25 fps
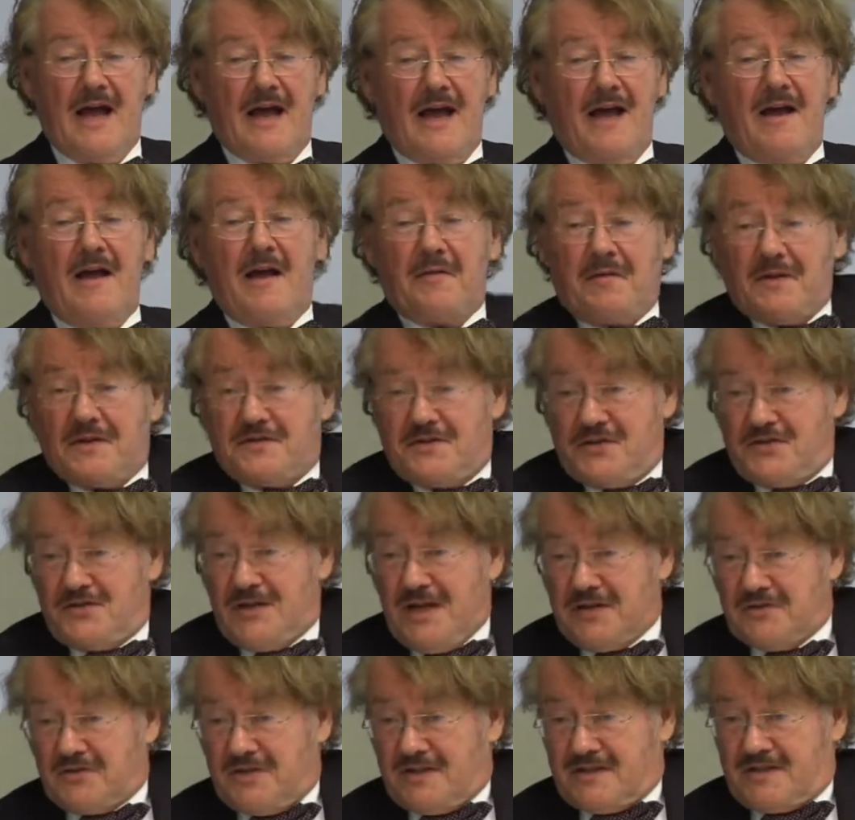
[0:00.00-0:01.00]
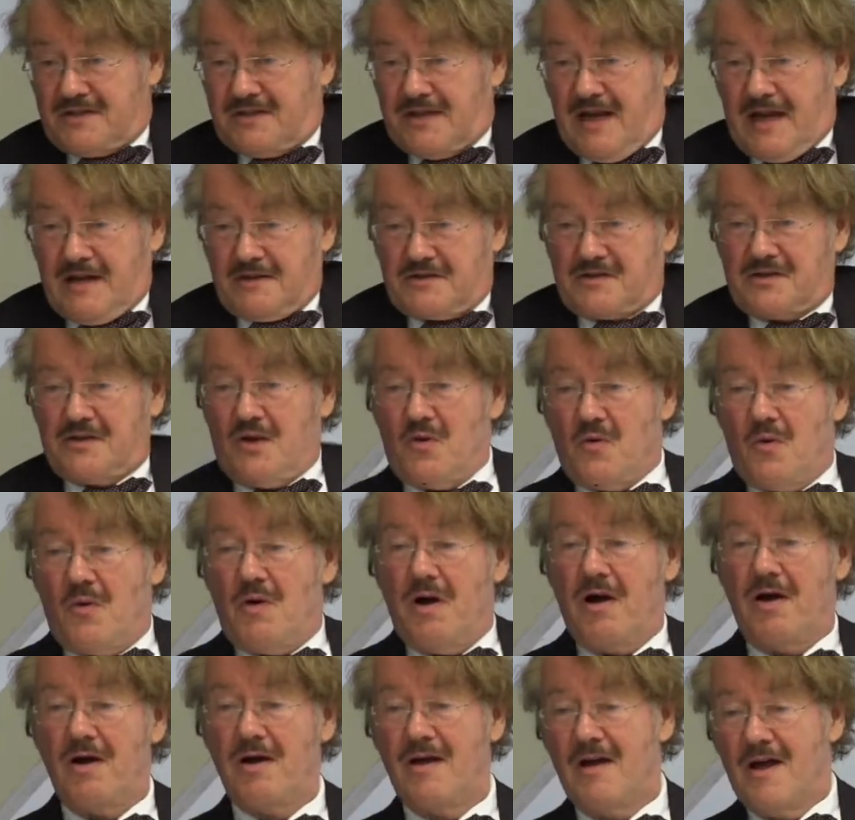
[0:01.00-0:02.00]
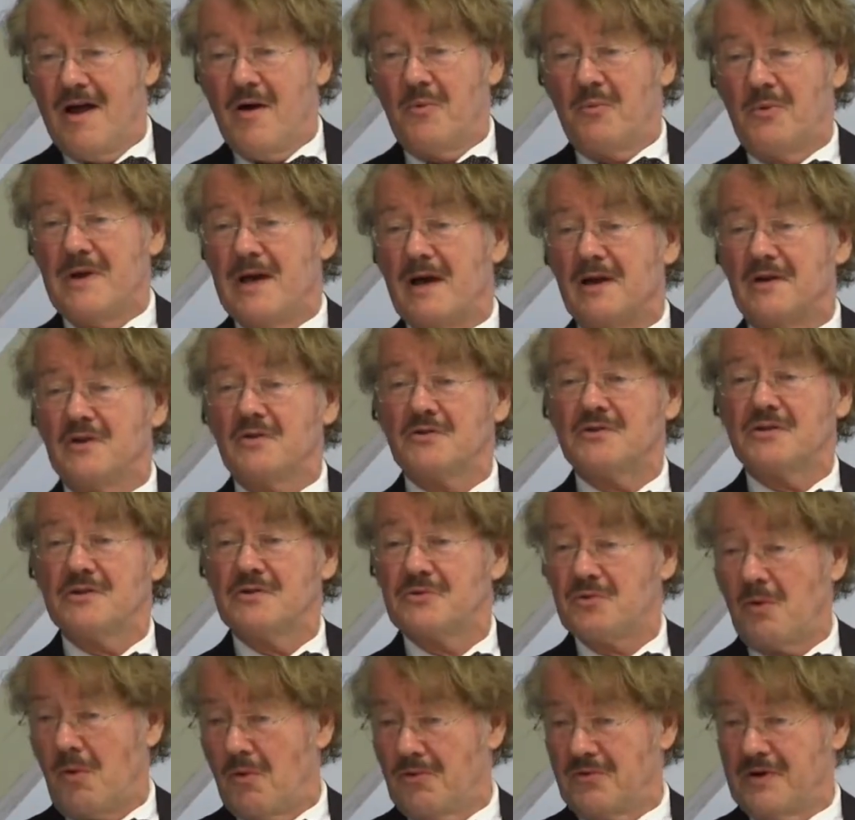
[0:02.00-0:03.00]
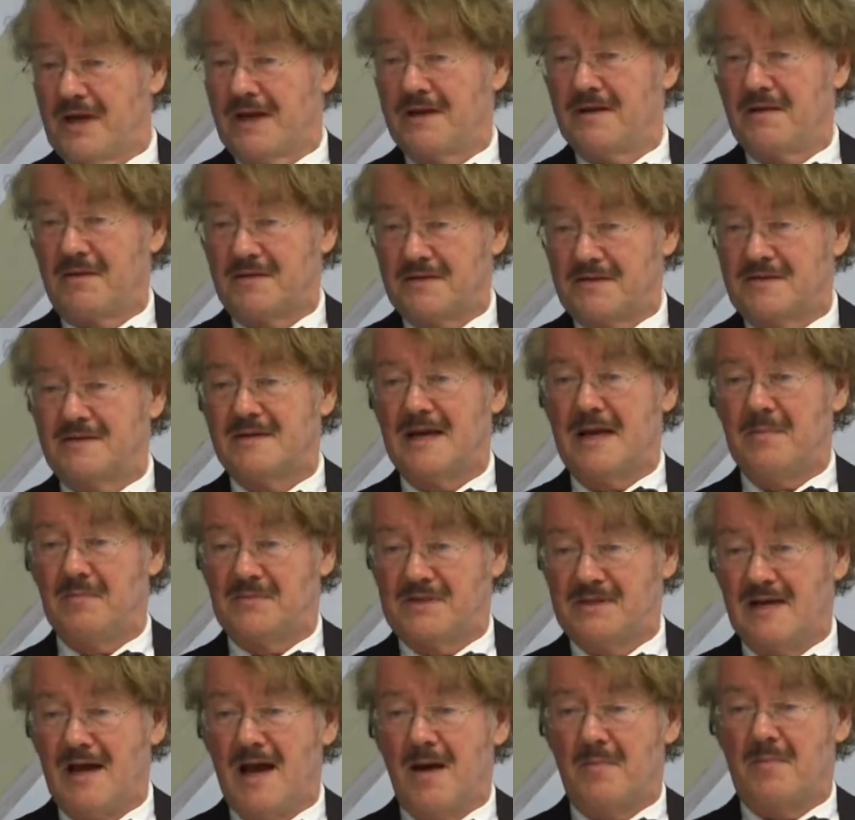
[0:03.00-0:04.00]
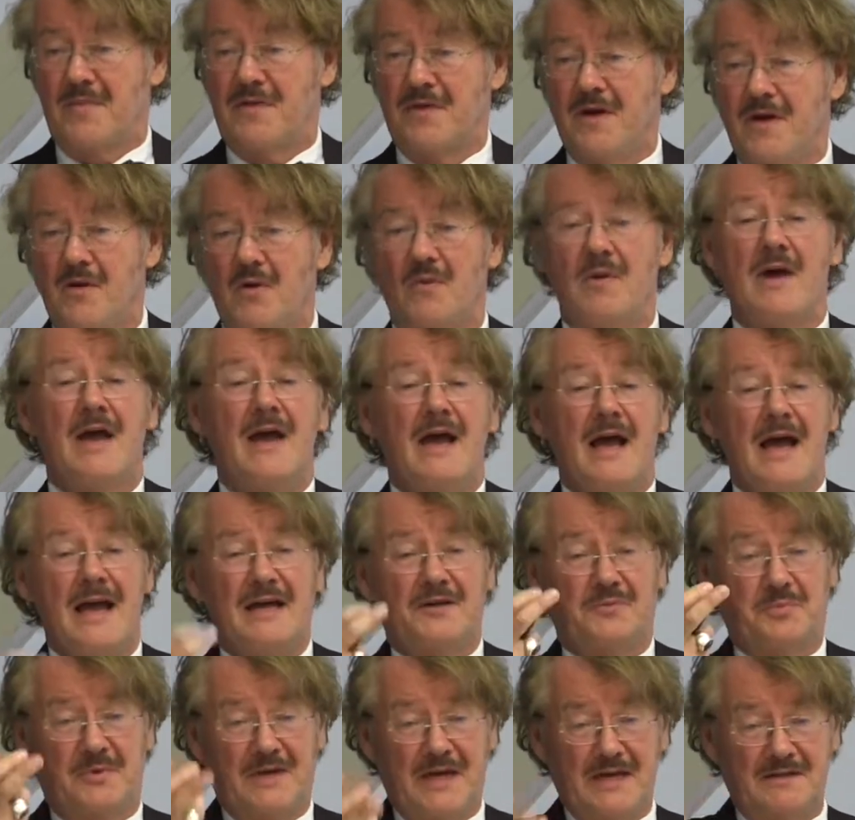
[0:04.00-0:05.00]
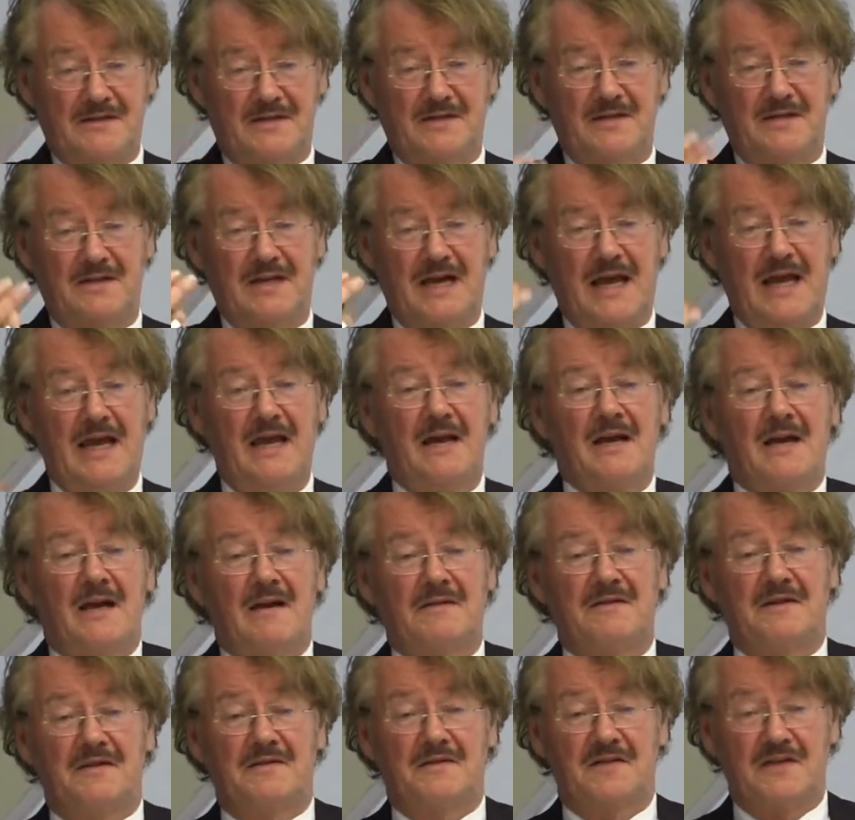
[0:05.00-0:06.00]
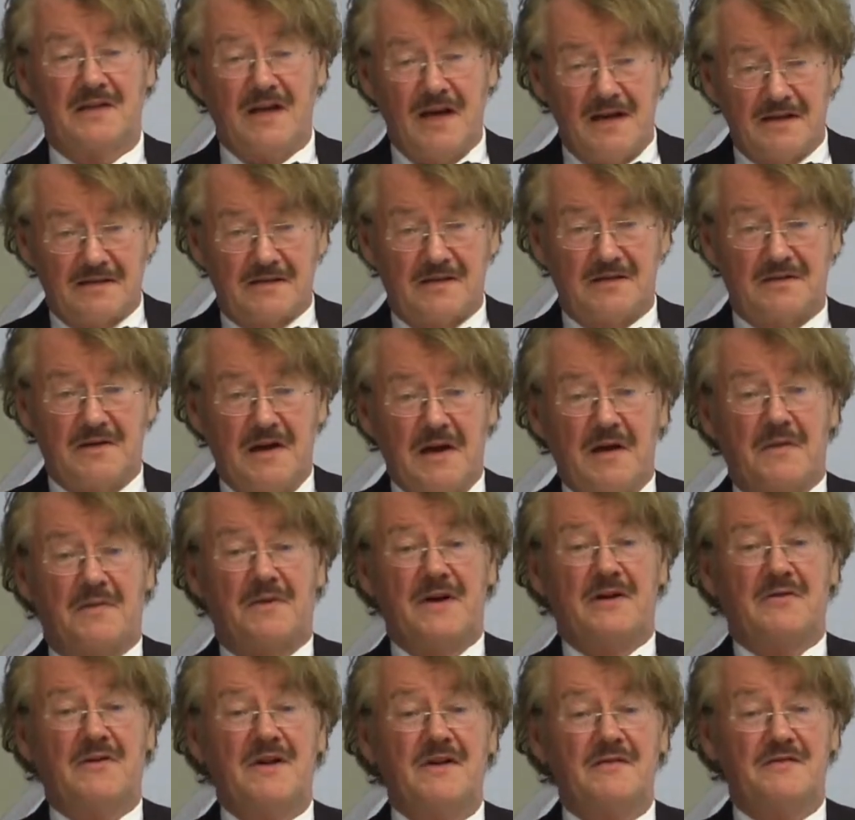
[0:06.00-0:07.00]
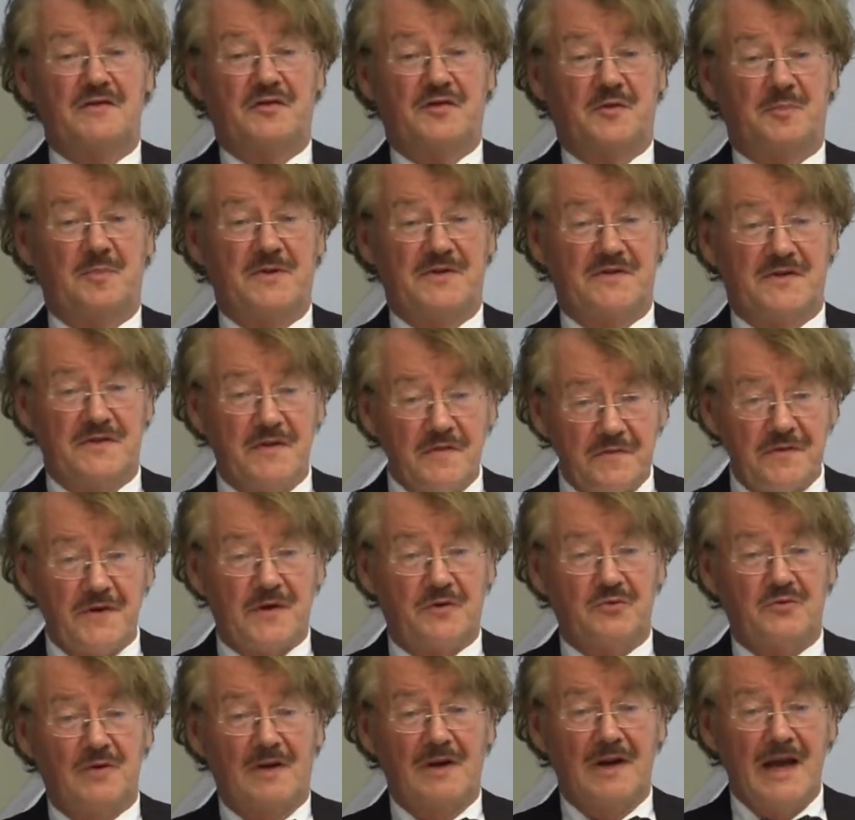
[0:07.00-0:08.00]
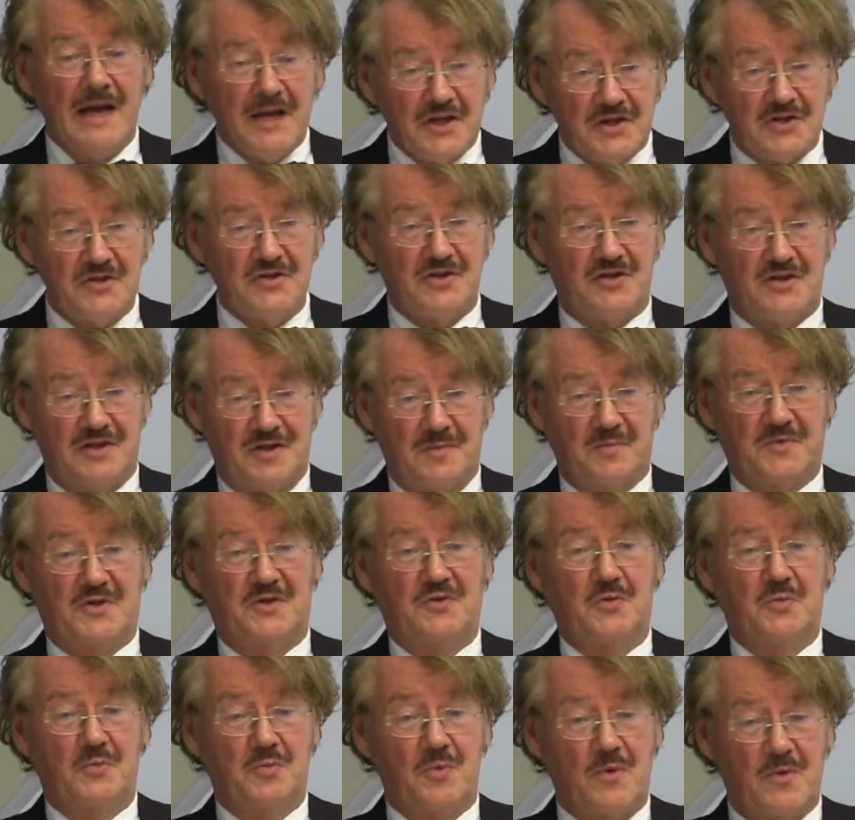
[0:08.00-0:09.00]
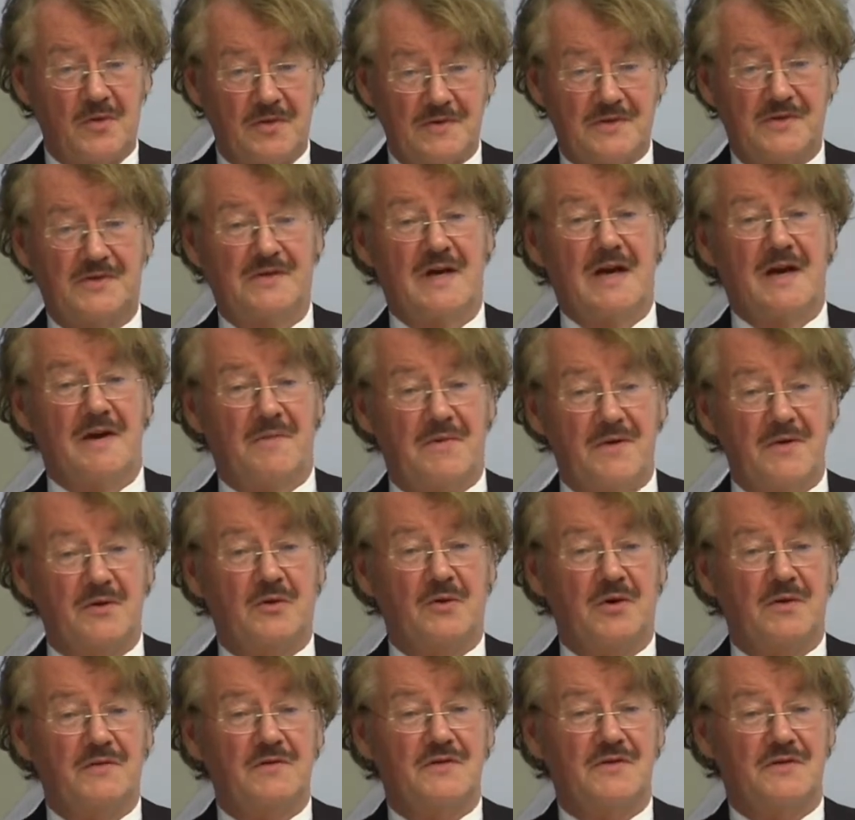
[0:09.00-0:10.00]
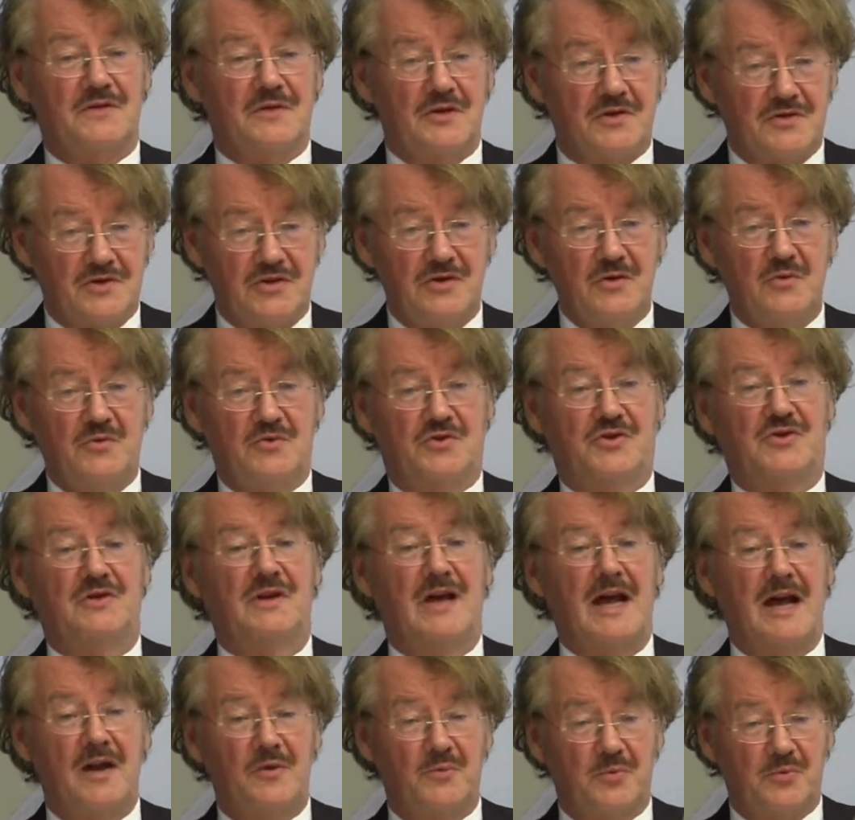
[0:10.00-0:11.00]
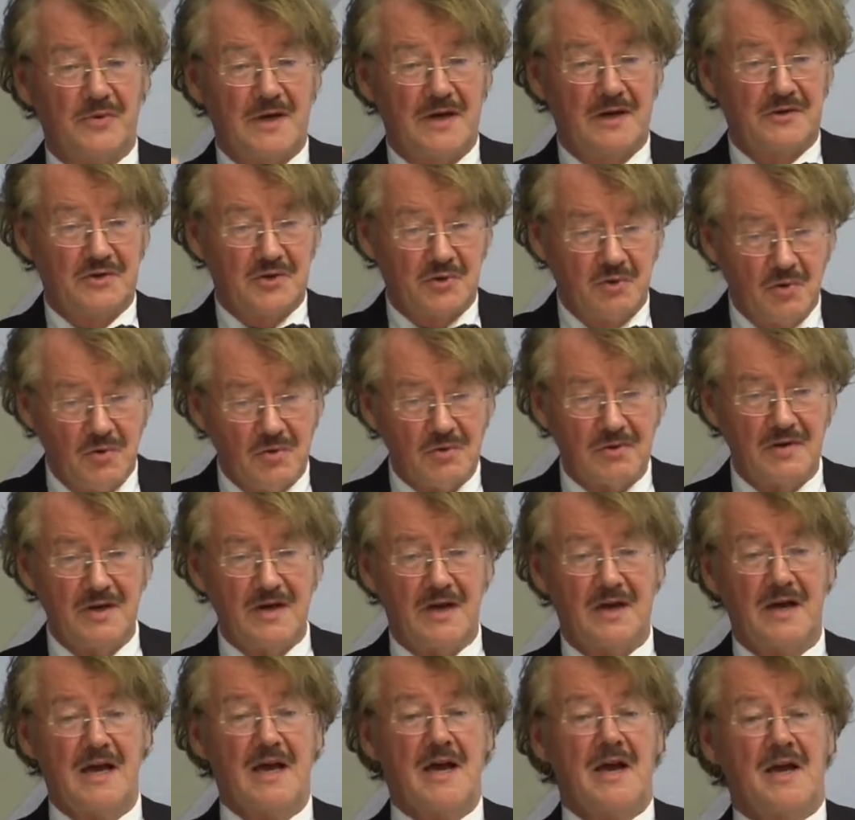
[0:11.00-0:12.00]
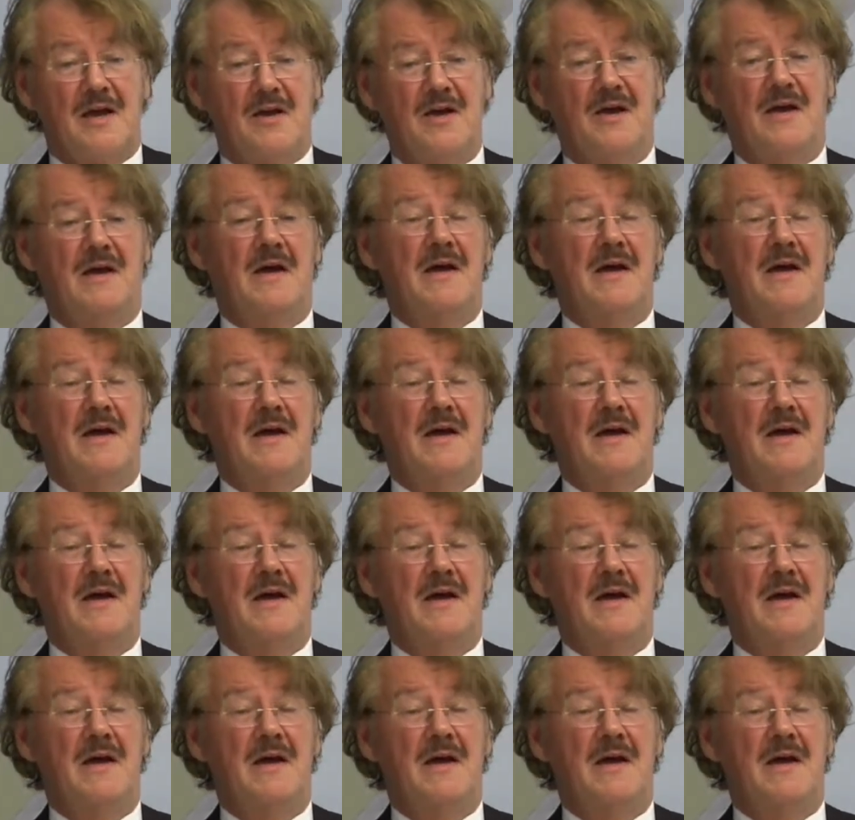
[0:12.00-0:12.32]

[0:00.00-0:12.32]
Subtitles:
And this is interesting. So we are not adoring in the same time, though, as we yesterday discussed, there is a specific relationship towards the constitution, and we are talking